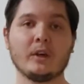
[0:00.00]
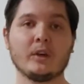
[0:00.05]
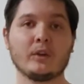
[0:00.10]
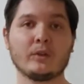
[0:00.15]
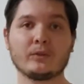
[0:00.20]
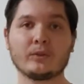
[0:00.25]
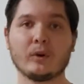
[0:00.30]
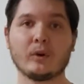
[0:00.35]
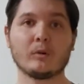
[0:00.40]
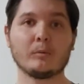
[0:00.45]

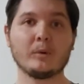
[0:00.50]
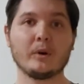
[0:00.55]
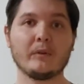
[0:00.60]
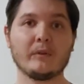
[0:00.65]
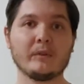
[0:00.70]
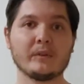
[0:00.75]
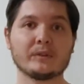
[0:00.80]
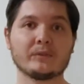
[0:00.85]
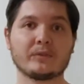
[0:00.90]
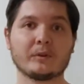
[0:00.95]
Thor
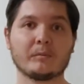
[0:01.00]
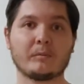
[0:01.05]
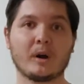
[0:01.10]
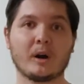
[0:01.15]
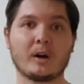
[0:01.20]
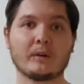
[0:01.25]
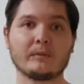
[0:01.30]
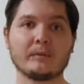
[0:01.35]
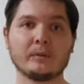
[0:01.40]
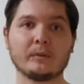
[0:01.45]
movies for
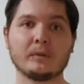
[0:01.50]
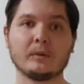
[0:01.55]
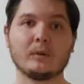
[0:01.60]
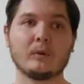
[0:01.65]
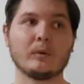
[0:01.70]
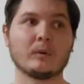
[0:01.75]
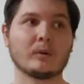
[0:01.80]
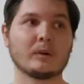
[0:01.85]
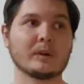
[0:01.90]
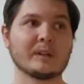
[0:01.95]
Marvel,
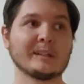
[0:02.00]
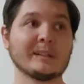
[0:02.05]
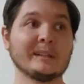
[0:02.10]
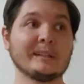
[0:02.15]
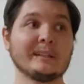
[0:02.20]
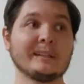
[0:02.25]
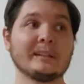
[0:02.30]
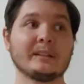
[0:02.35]
or